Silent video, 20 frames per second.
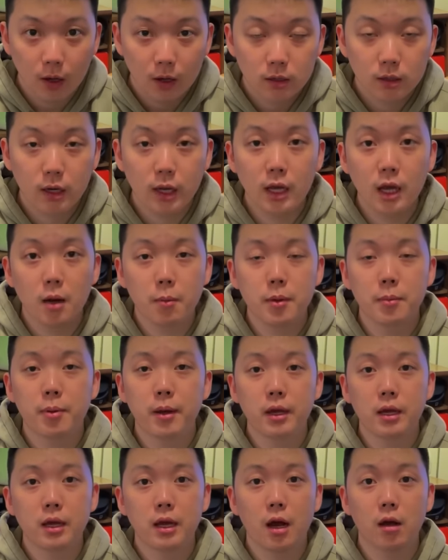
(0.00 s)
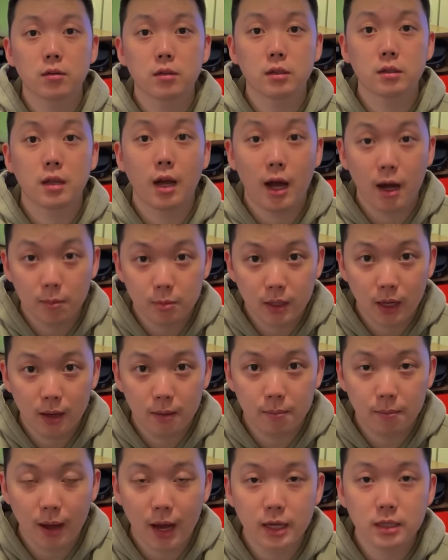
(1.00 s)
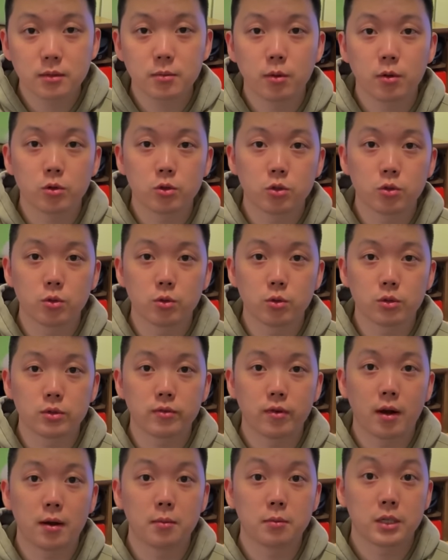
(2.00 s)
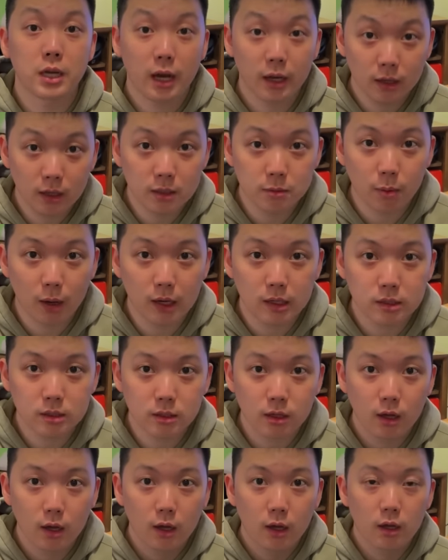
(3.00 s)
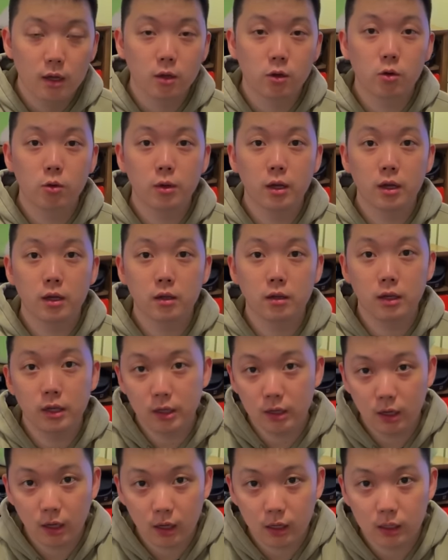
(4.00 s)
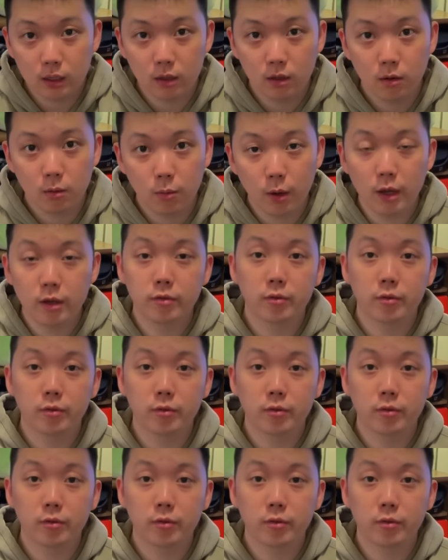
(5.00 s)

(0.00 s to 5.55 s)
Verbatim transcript: Today I'll be picking out the top ten basketball shoes from Chinese brands, including Li Ning, Way of